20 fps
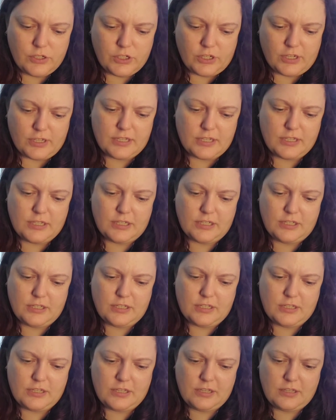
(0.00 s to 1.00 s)

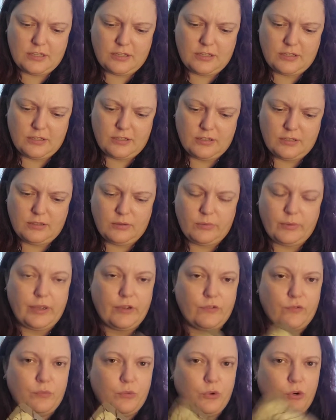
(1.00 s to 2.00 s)
Justice. We
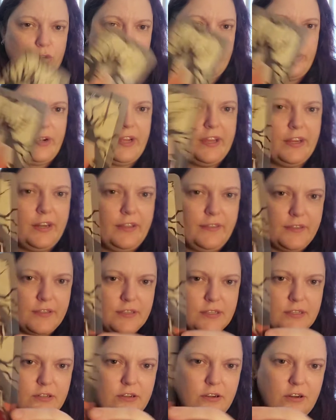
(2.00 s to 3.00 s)
have more red in
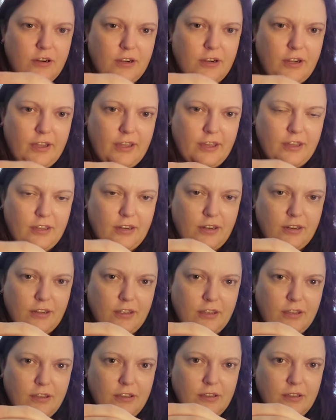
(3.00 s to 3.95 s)
this card again,